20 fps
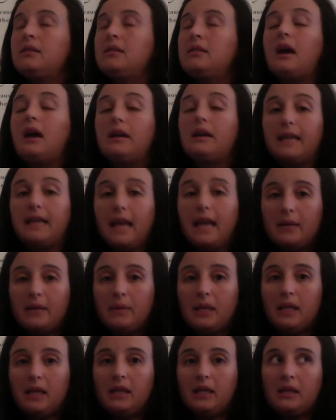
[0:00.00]
Khan
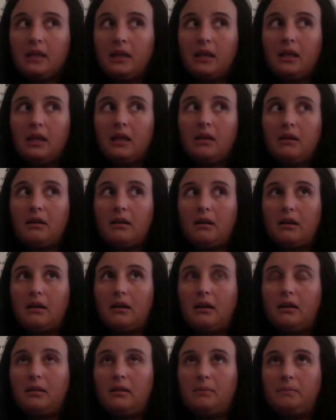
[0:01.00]
Academy.
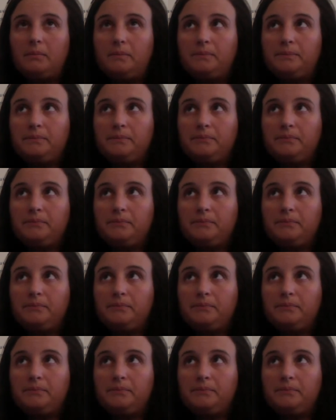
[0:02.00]
Um,